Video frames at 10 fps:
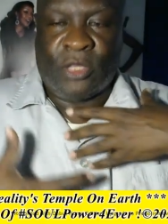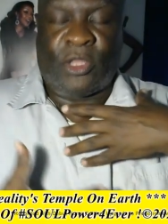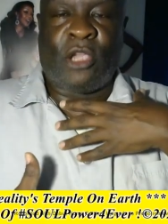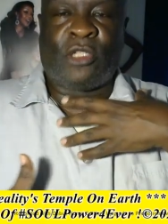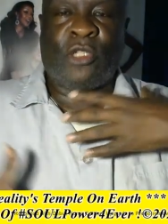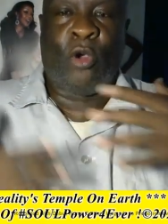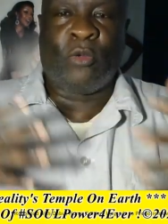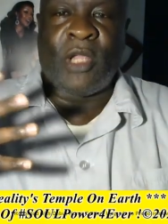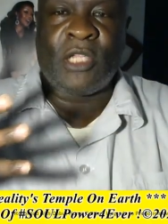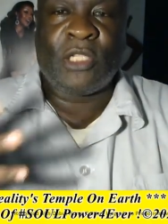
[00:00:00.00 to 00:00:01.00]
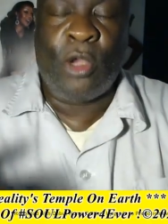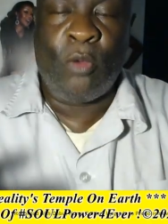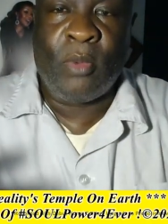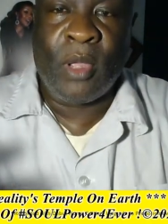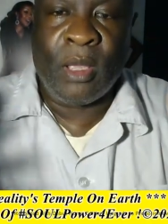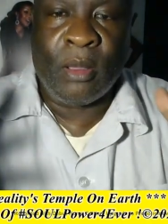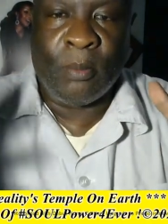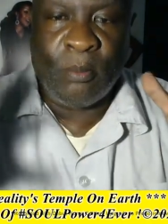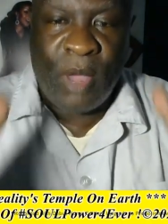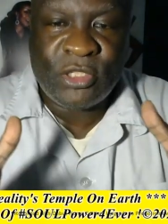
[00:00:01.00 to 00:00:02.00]
There's no there's no
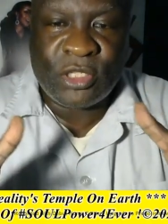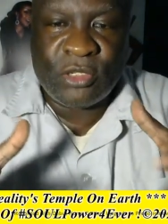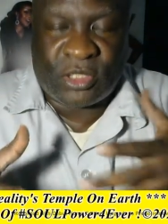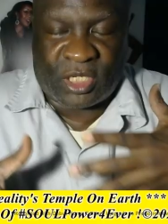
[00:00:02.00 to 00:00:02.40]
muscles